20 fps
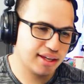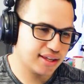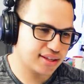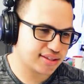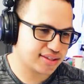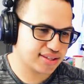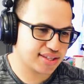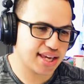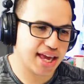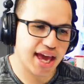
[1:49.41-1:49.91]

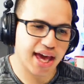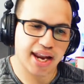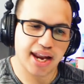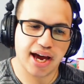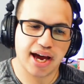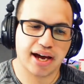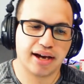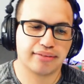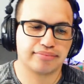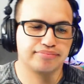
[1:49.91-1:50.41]

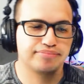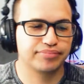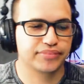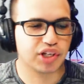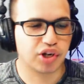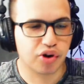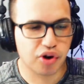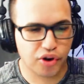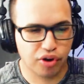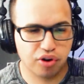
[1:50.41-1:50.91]
Sienna,
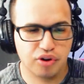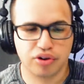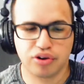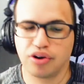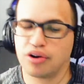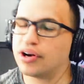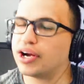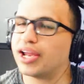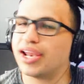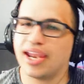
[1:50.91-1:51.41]
Kongo
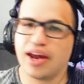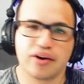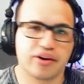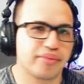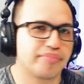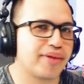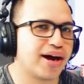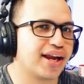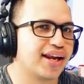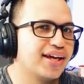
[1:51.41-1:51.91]
and
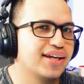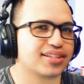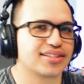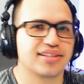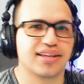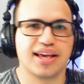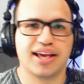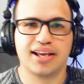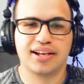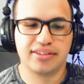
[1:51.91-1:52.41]
Louder
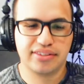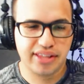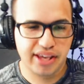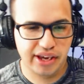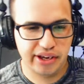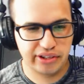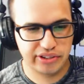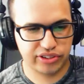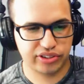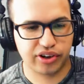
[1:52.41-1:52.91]
Banes,
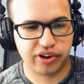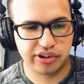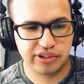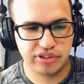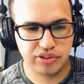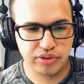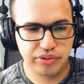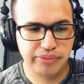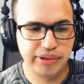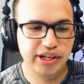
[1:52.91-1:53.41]
they're
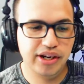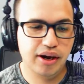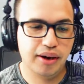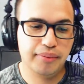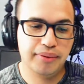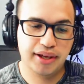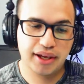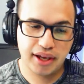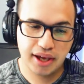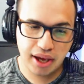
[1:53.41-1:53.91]
starting to beat
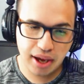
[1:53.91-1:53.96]
up